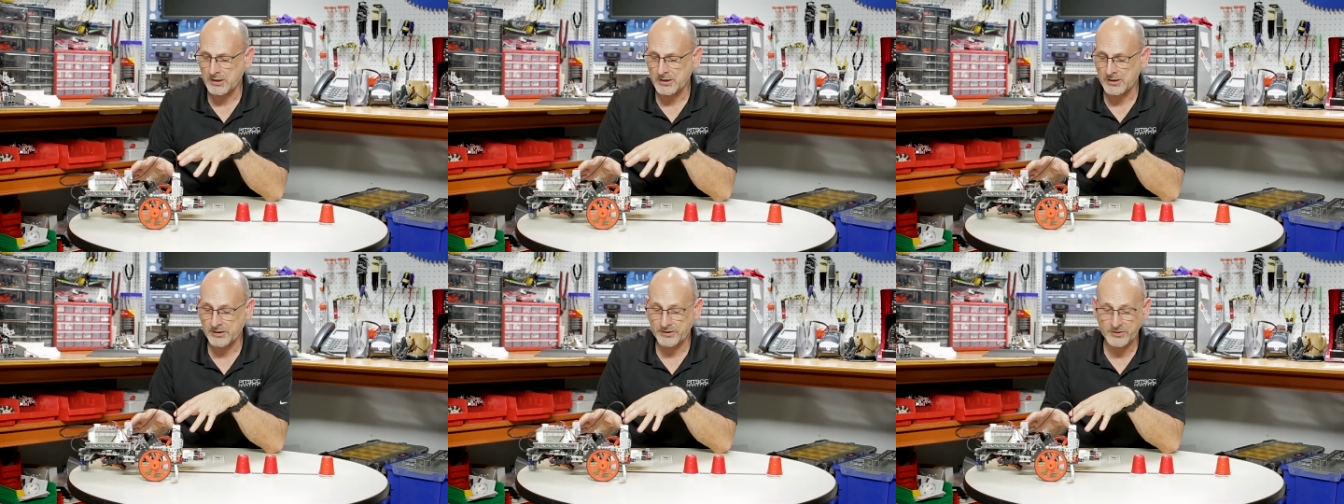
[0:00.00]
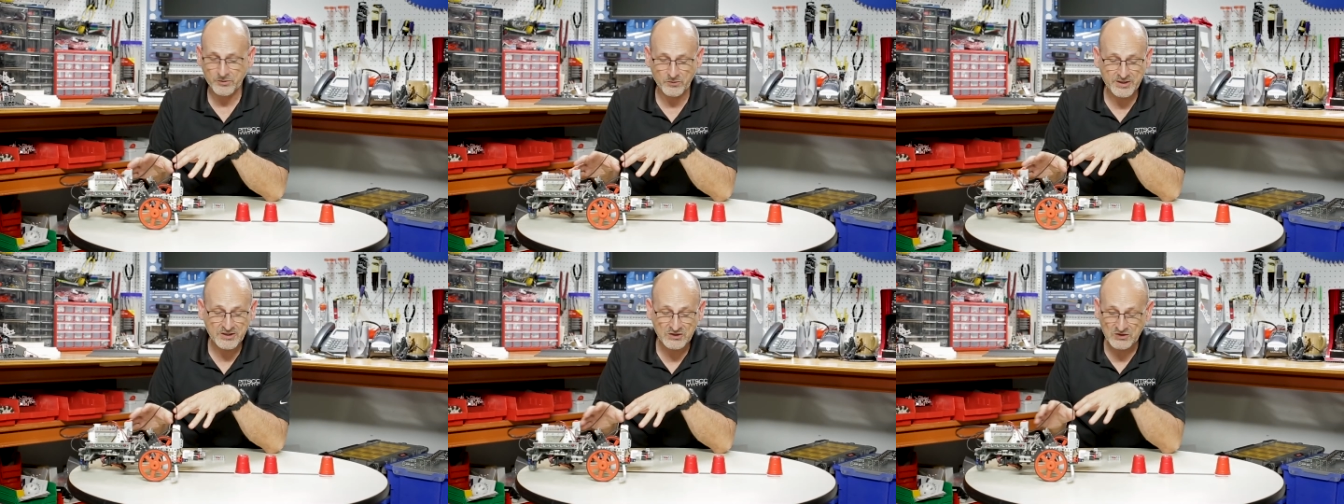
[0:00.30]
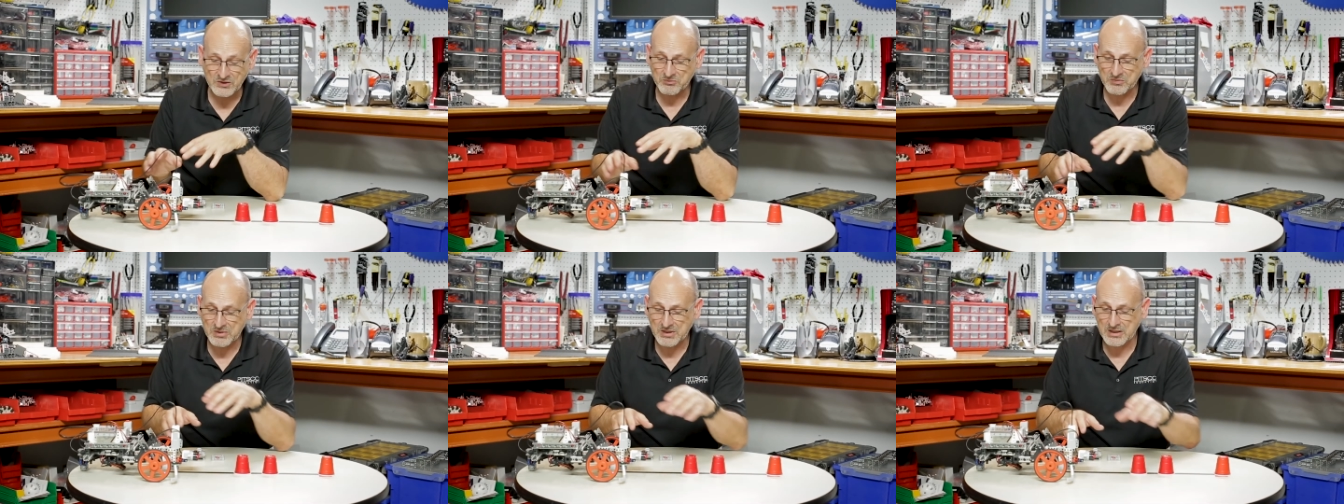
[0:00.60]
The
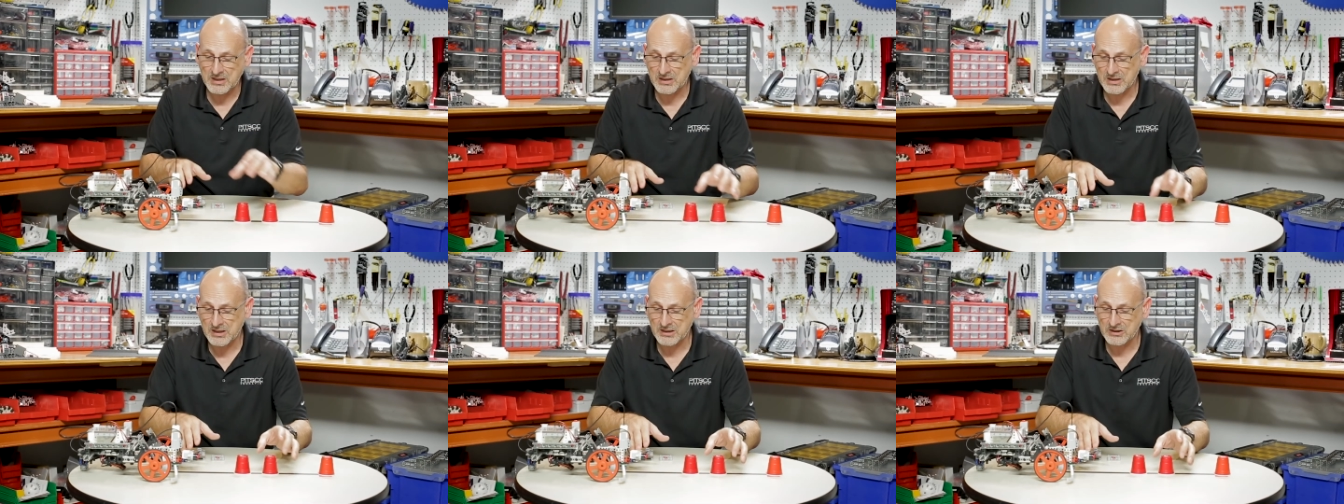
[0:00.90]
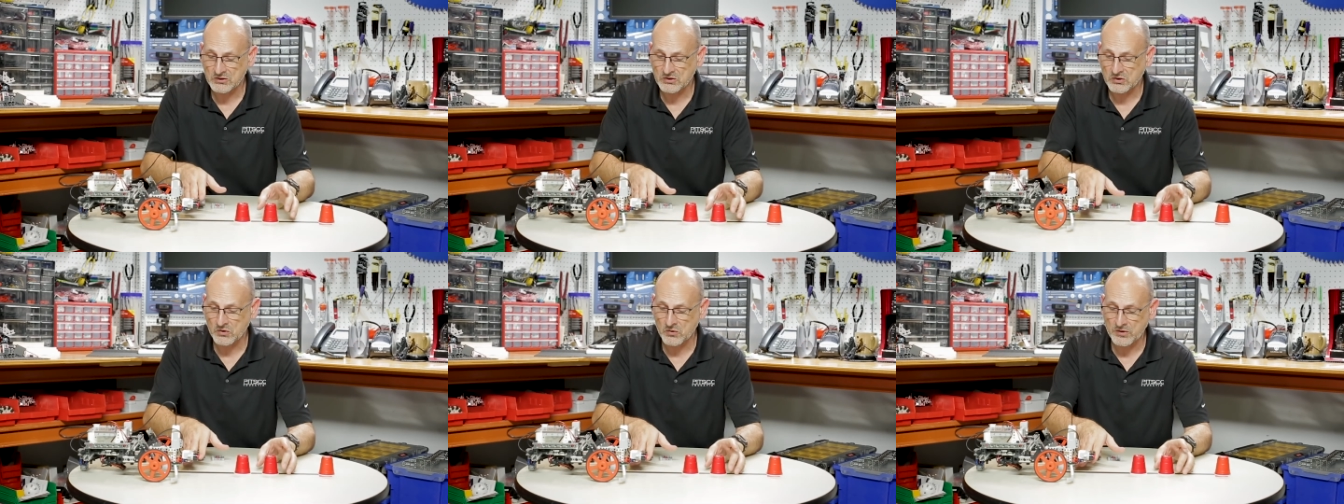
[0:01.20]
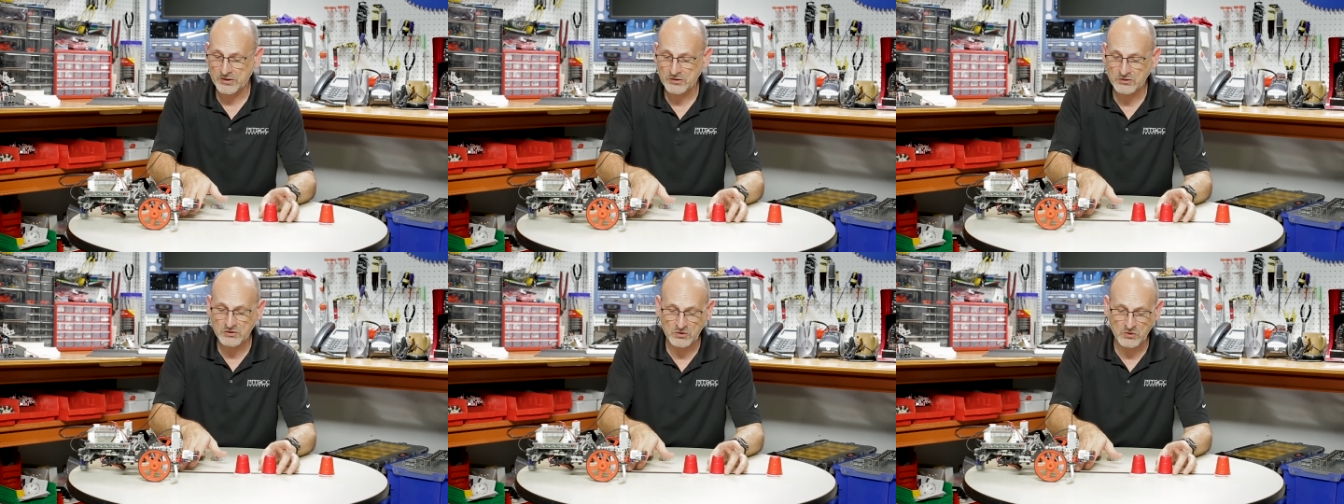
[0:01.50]
reason being that it's
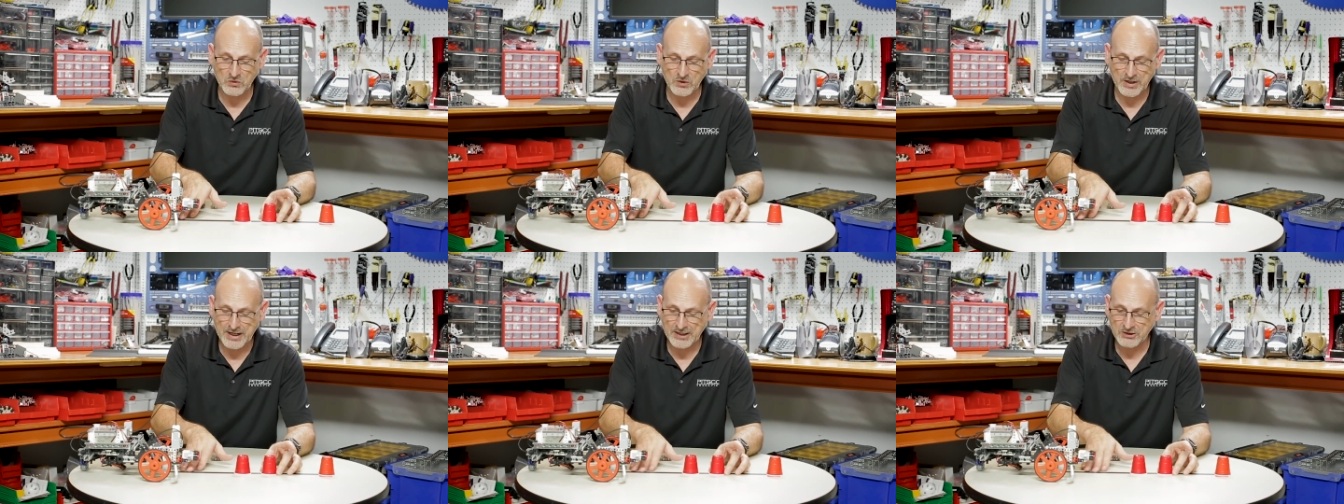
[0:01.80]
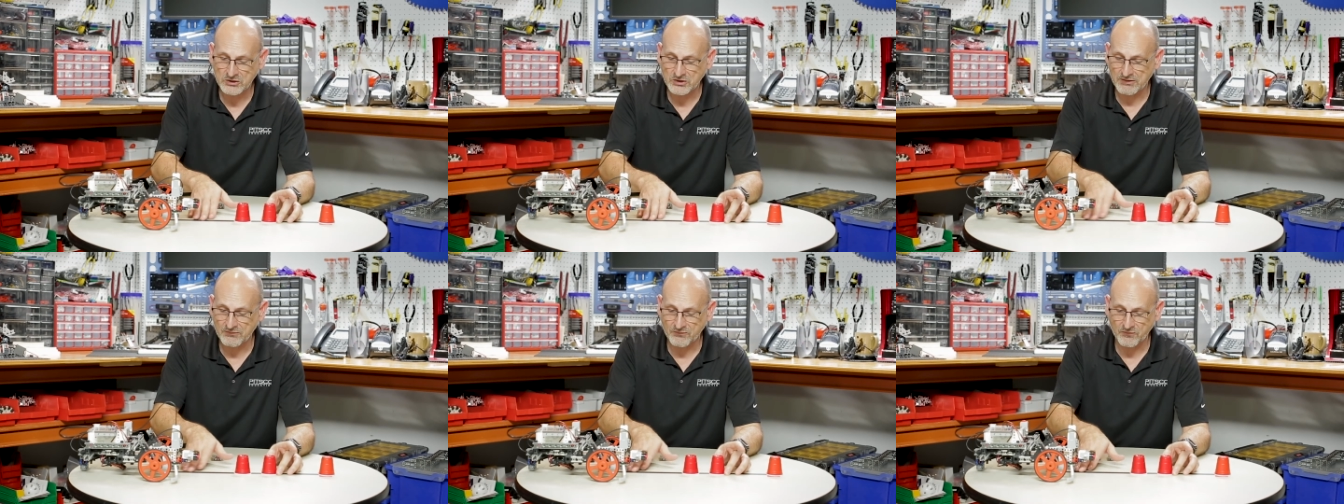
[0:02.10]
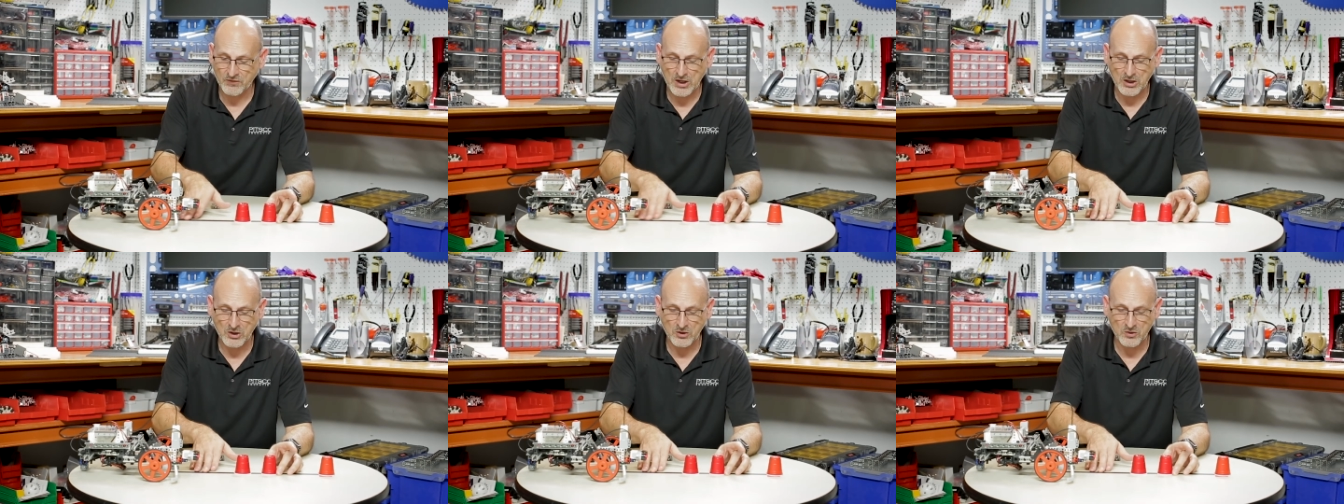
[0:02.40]
going to actually
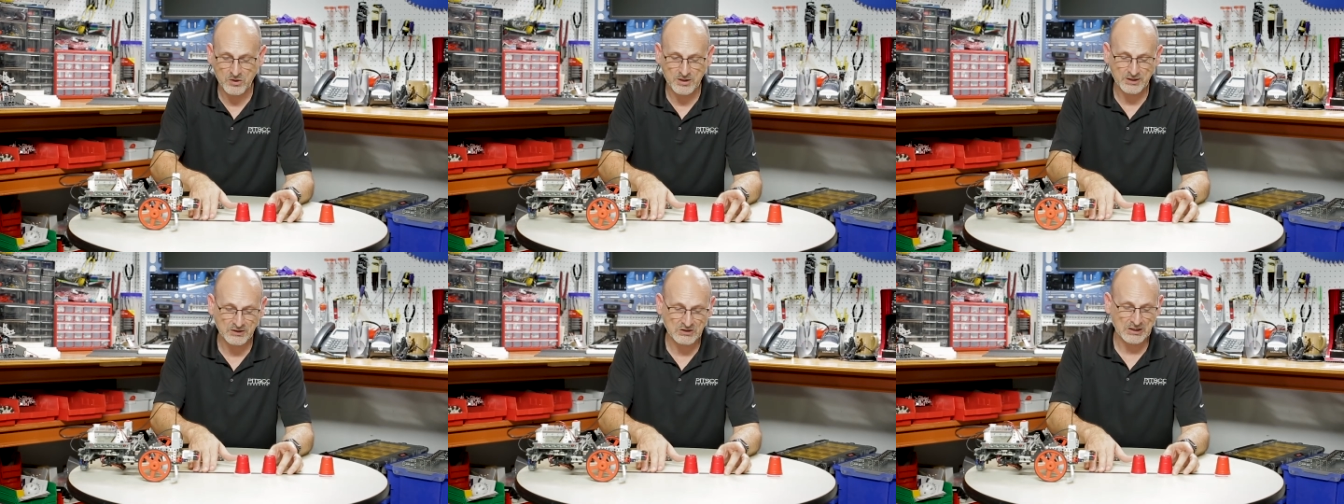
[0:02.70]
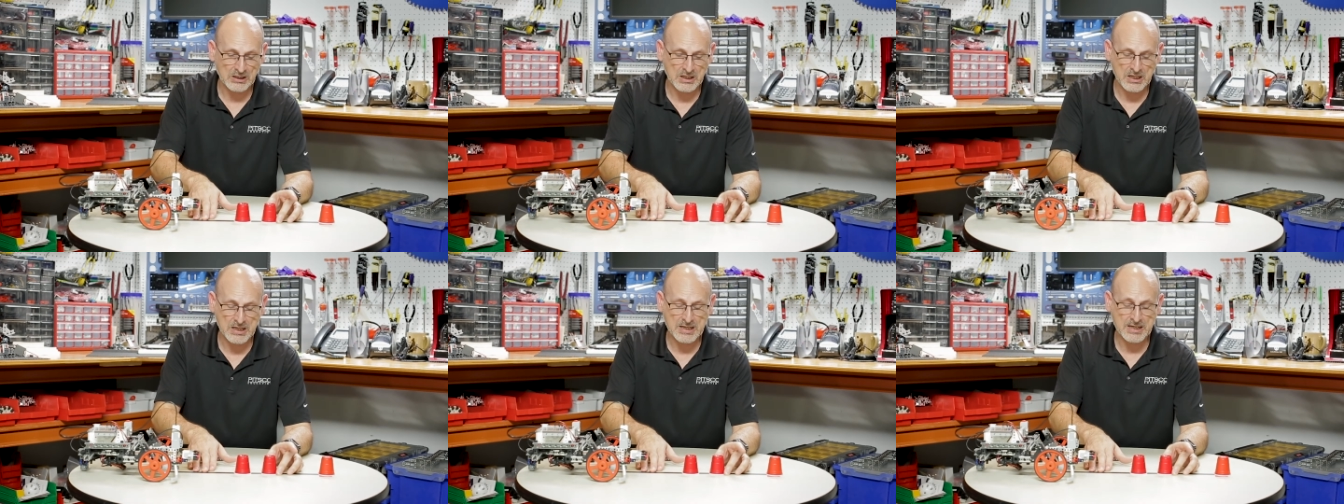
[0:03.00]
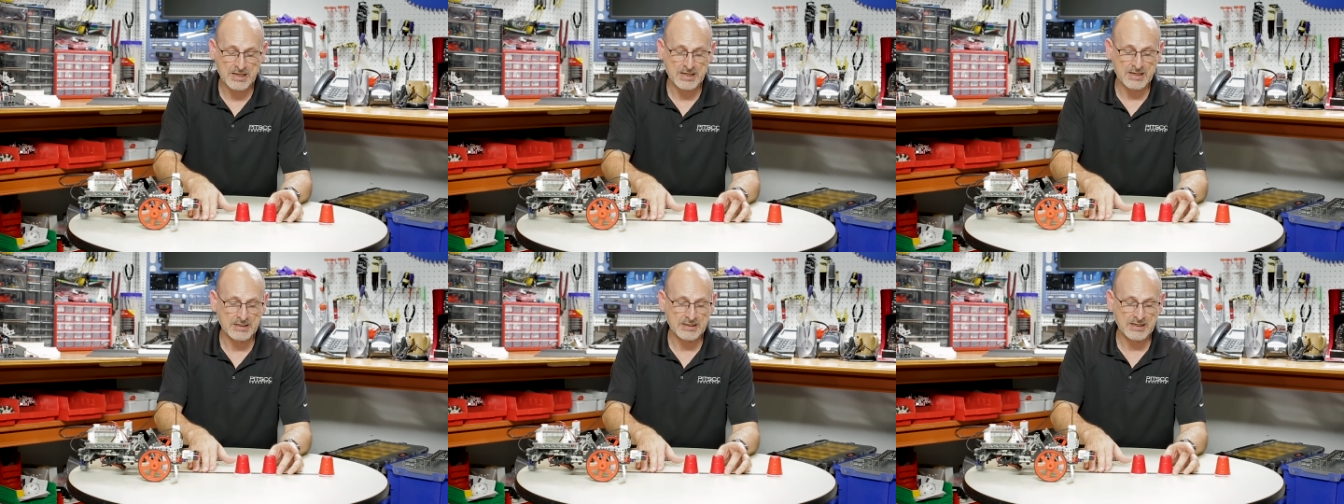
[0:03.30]
follow this
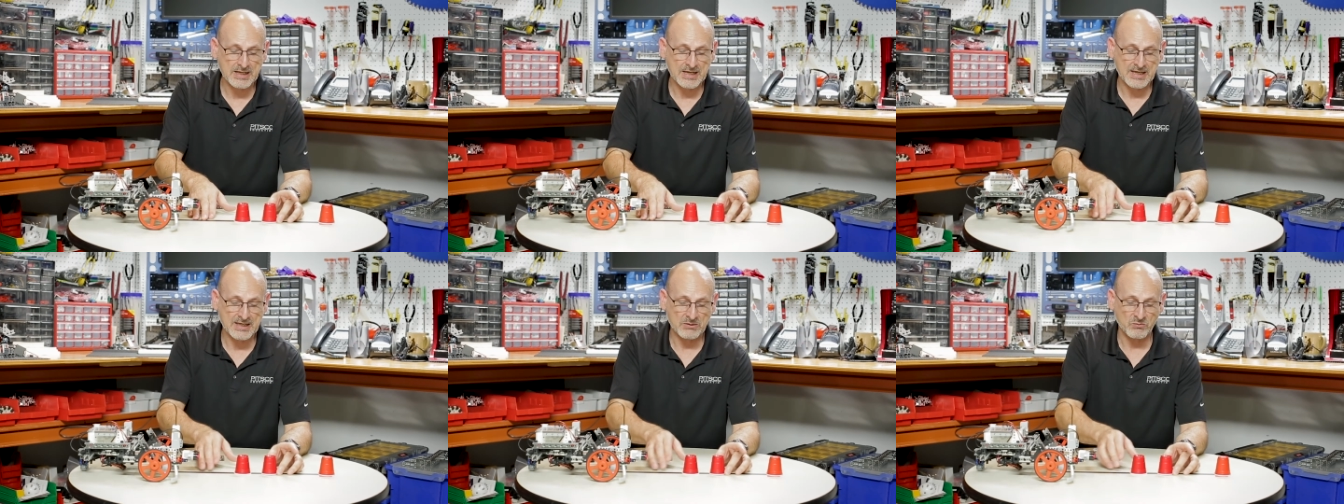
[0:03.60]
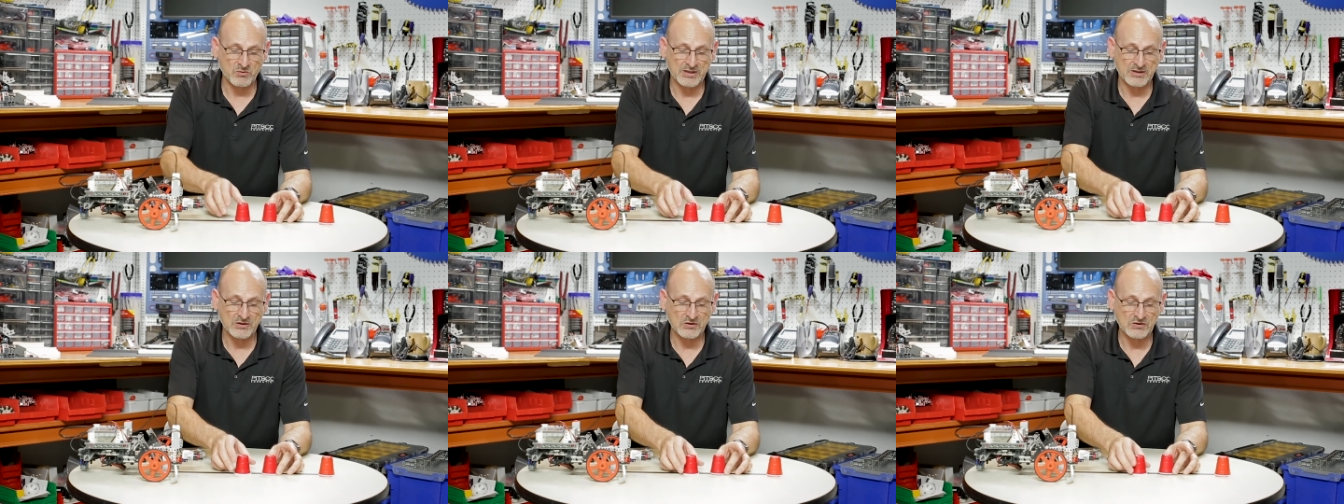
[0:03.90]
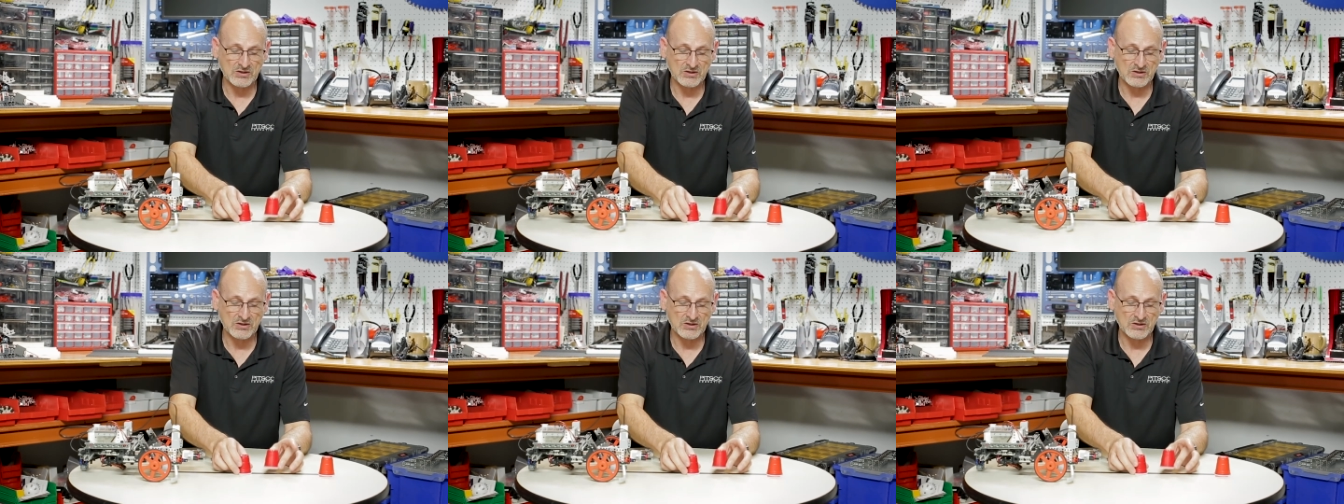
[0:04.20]
line, and when it